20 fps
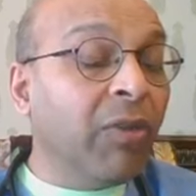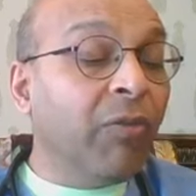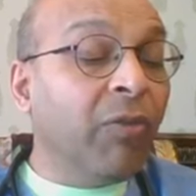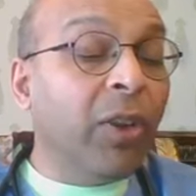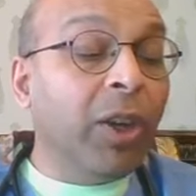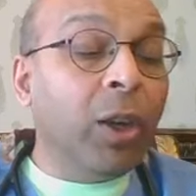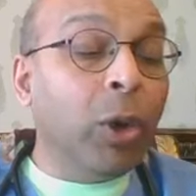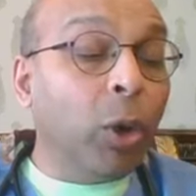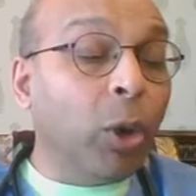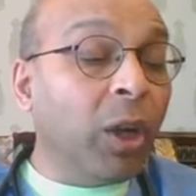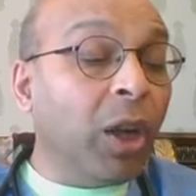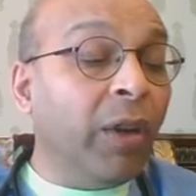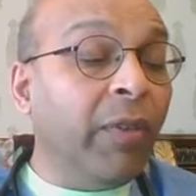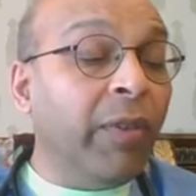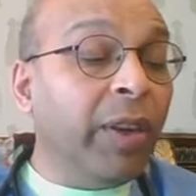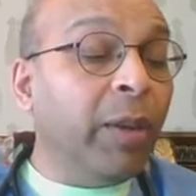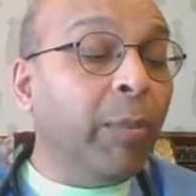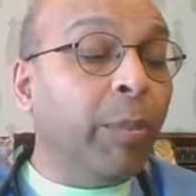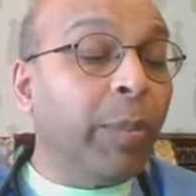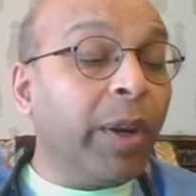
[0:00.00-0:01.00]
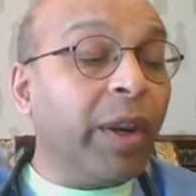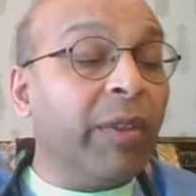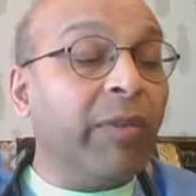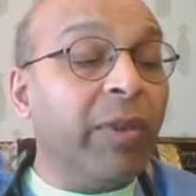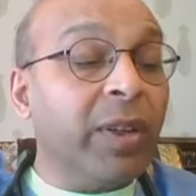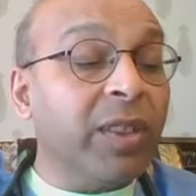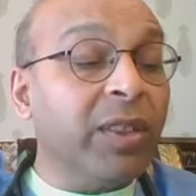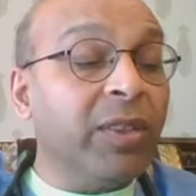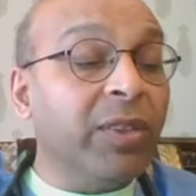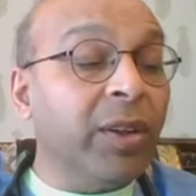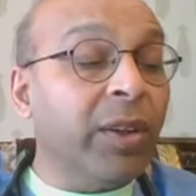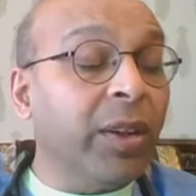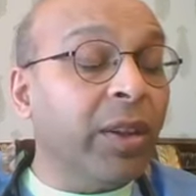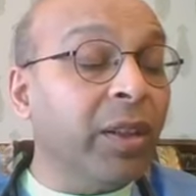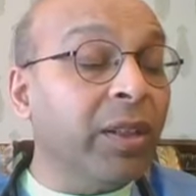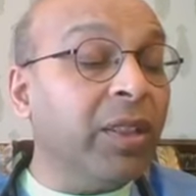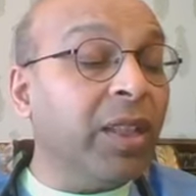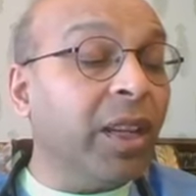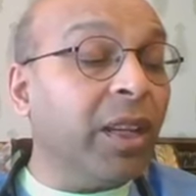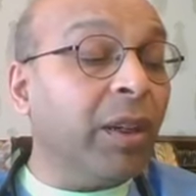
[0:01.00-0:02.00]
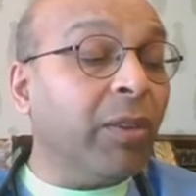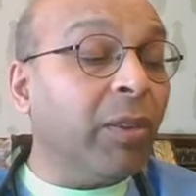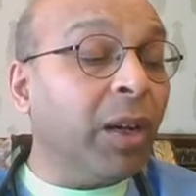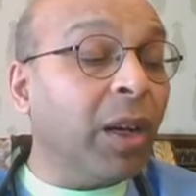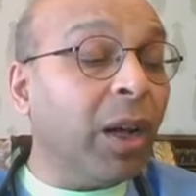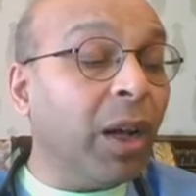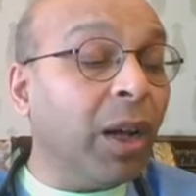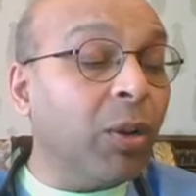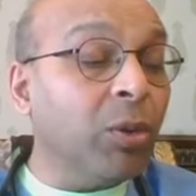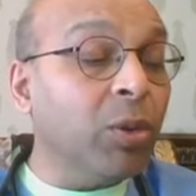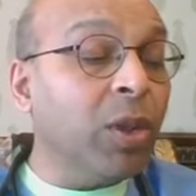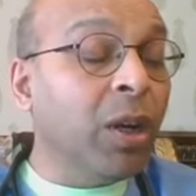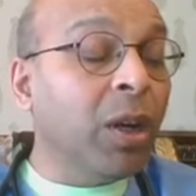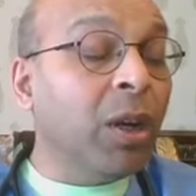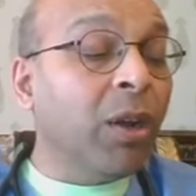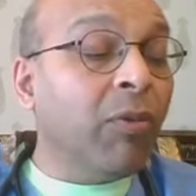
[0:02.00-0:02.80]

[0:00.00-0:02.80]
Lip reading: We don't have any breakfast cereals at our house.